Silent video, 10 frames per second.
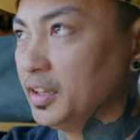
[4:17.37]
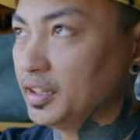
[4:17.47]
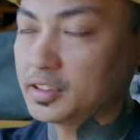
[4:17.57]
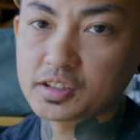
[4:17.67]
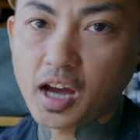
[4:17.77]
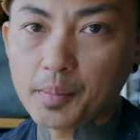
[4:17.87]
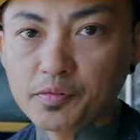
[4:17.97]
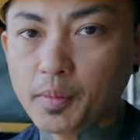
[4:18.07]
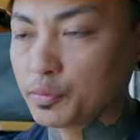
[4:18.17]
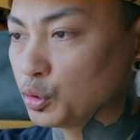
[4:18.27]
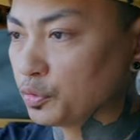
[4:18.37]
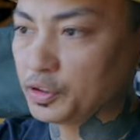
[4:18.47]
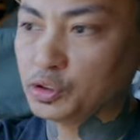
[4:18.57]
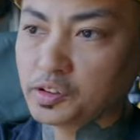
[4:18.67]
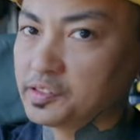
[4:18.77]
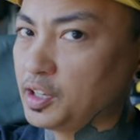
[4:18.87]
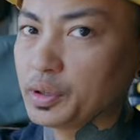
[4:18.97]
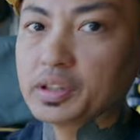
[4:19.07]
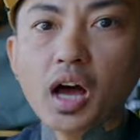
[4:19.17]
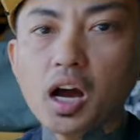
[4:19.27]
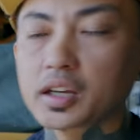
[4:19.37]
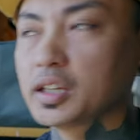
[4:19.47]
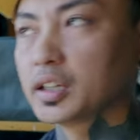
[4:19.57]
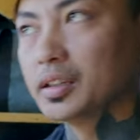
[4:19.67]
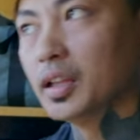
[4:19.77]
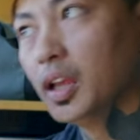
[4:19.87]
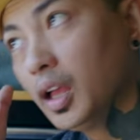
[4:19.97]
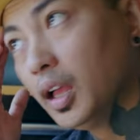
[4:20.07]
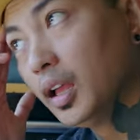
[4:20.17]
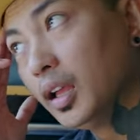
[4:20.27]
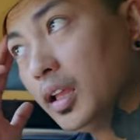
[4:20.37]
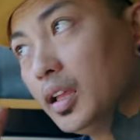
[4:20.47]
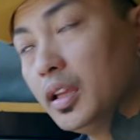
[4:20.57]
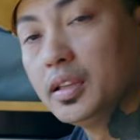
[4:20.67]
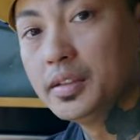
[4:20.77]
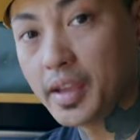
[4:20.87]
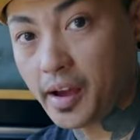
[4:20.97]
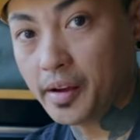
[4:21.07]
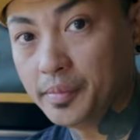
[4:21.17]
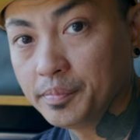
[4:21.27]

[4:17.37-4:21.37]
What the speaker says: hit the top of my roof, and you'll just hear it knocking. And yeah.